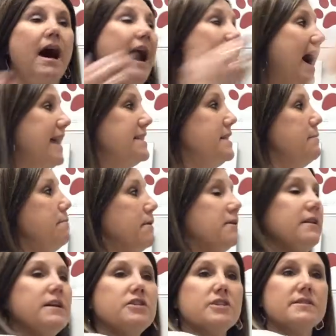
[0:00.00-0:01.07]
I
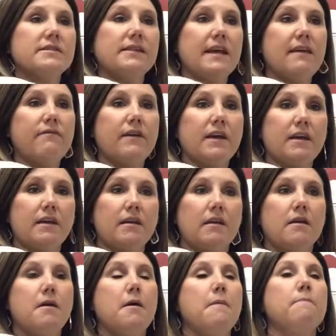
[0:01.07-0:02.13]
typically just leave it,
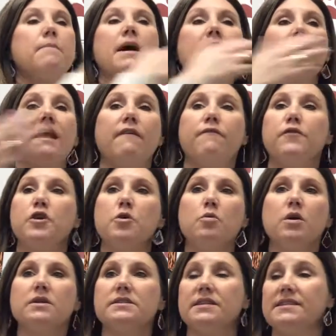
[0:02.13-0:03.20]
but if you
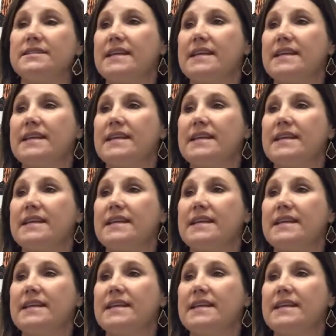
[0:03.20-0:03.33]
were to